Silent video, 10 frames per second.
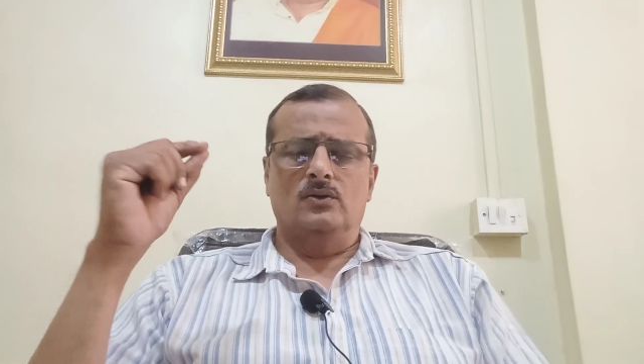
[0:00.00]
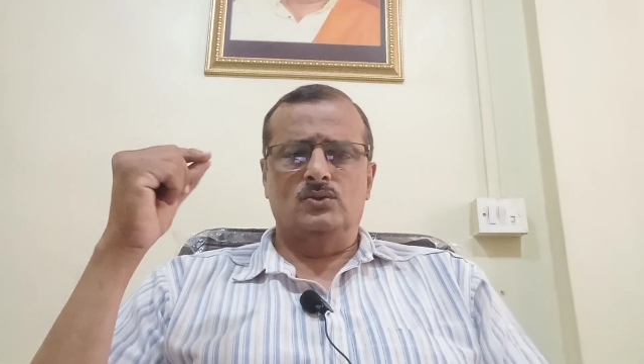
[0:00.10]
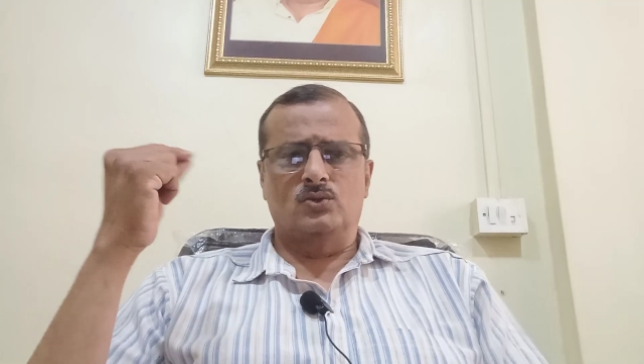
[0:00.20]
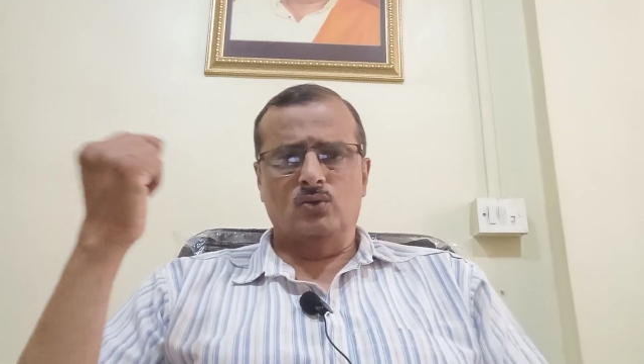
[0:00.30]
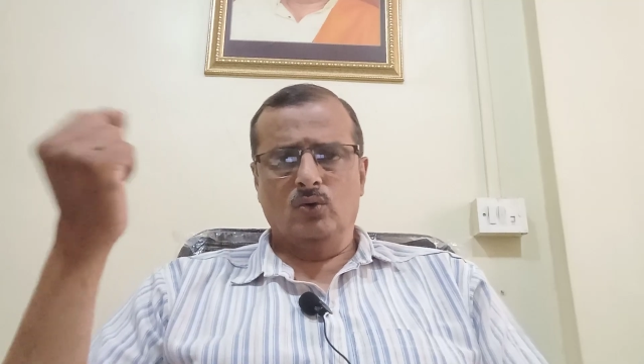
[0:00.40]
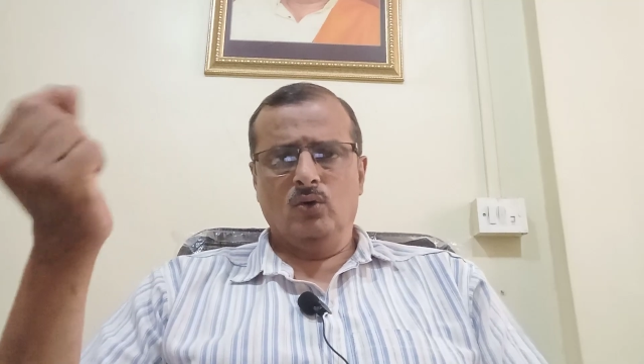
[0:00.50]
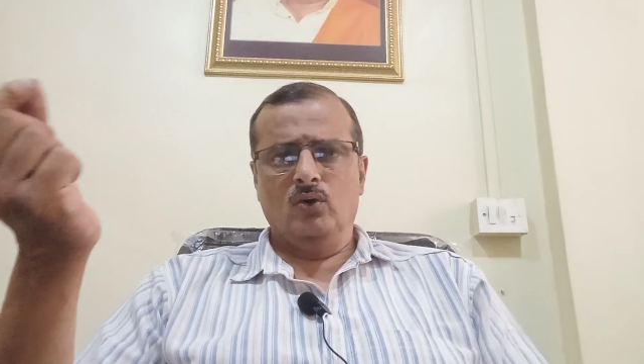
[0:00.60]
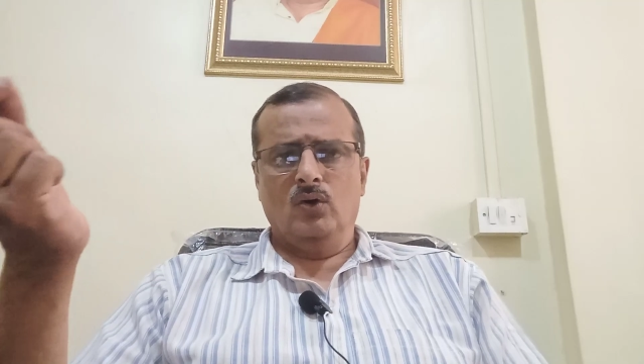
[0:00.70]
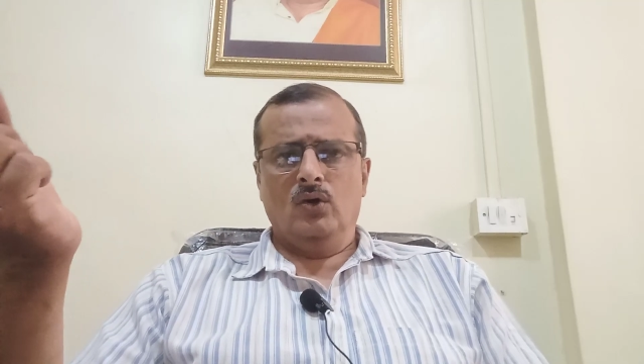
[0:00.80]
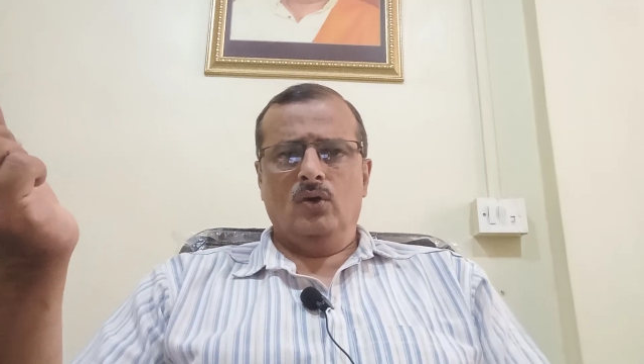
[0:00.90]

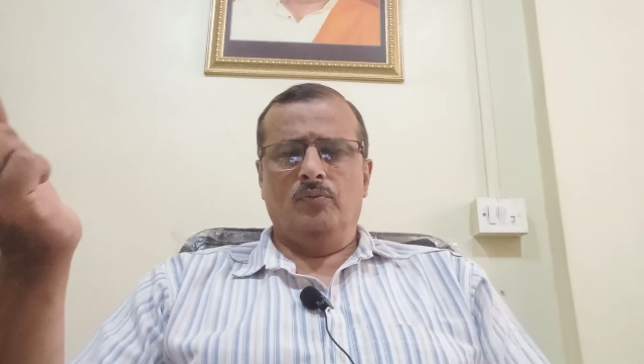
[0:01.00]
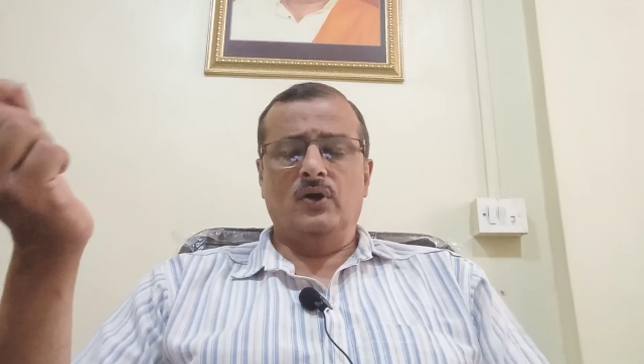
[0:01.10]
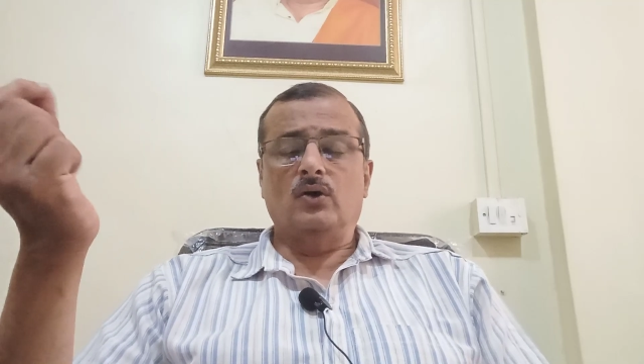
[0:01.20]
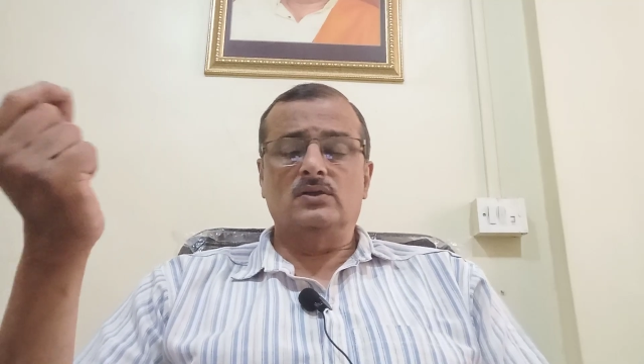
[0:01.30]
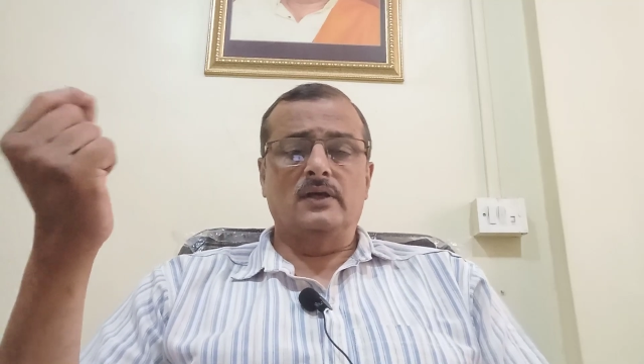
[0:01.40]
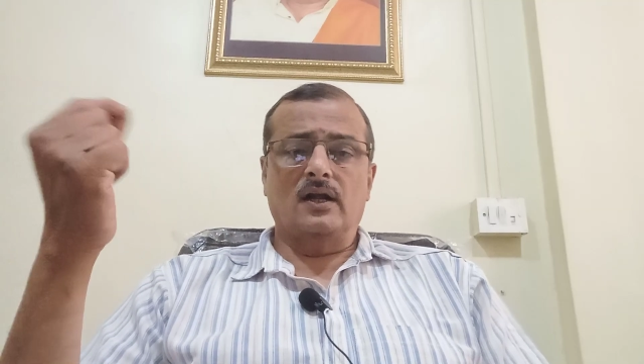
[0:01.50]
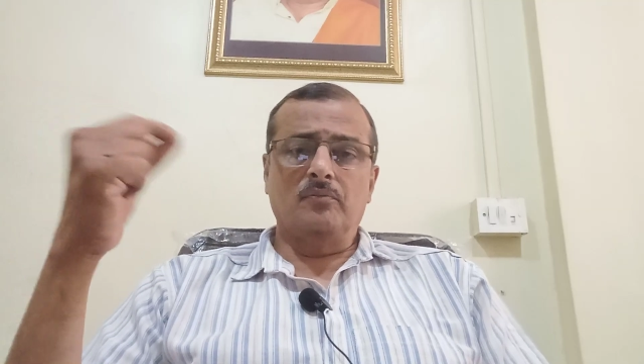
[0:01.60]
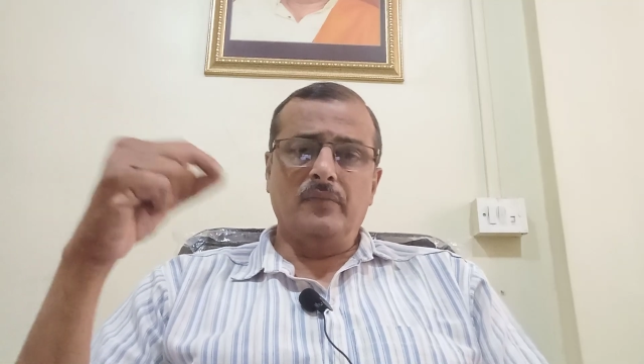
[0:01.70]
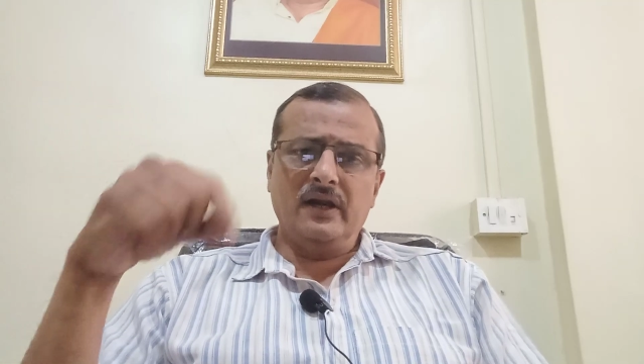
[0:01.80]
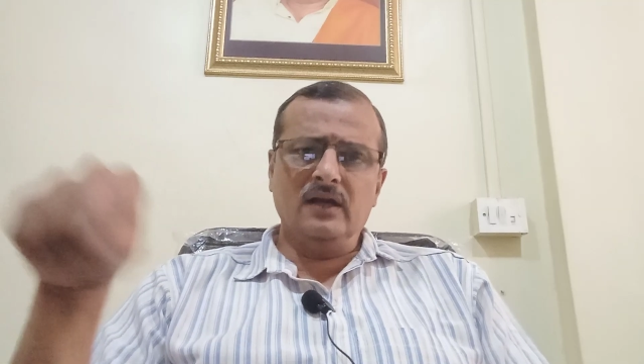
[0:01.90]
So, because there
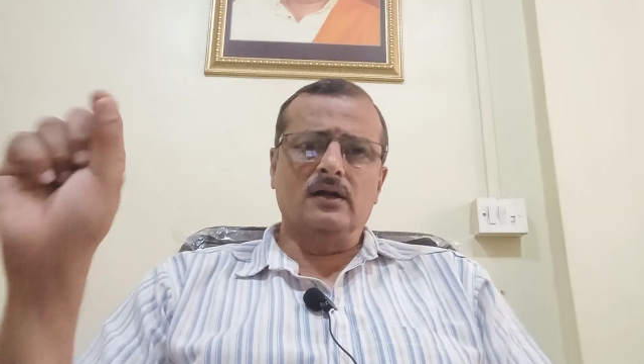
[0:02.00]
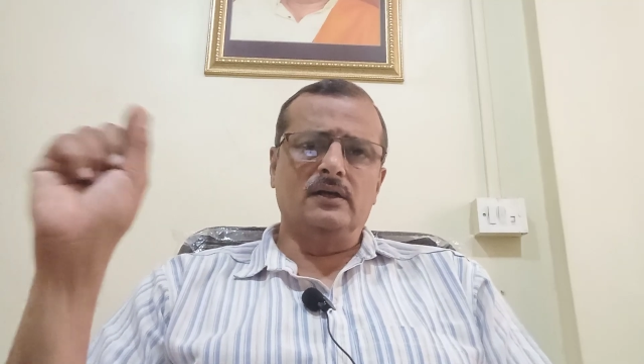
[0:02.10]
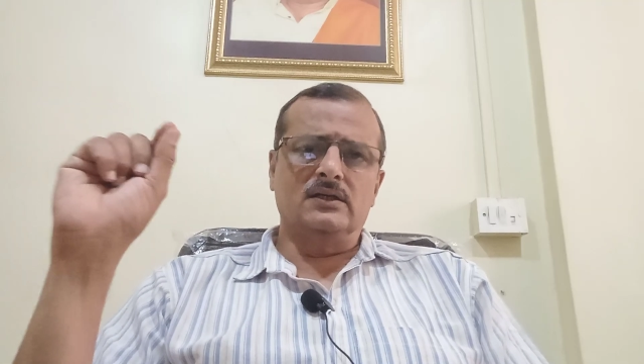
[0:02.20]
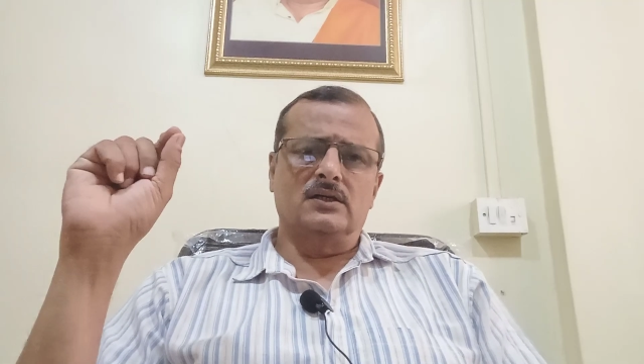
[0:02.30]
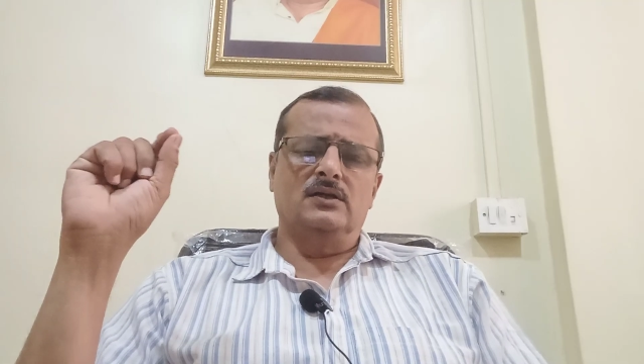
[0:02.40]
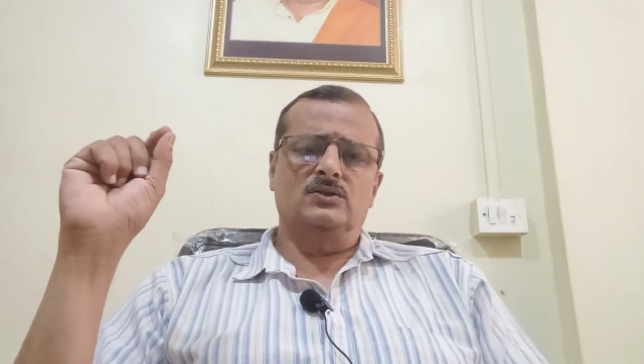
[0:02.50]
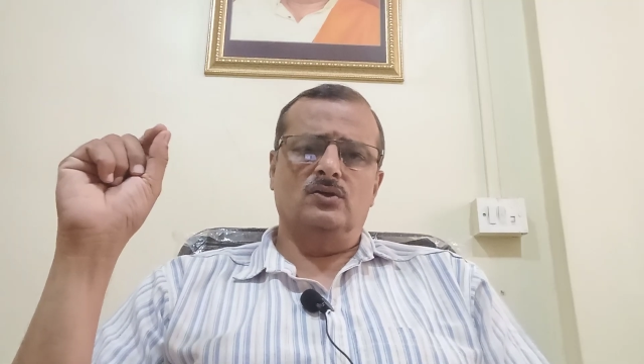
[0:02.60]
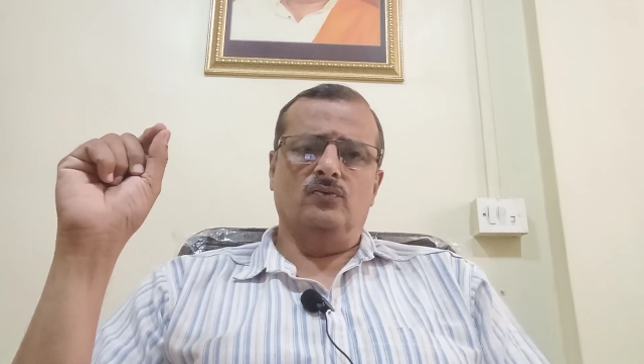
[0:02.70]
are many conditions